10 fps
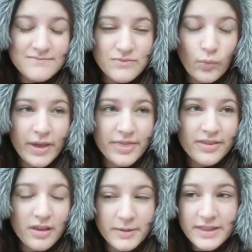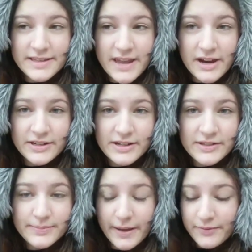with some of these characters,
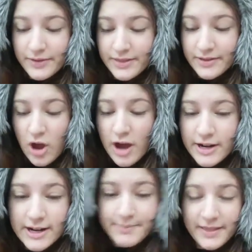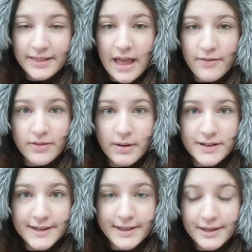like with Connor and Lev in
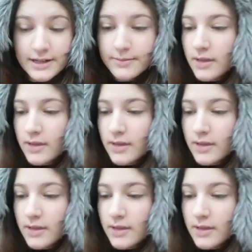particular,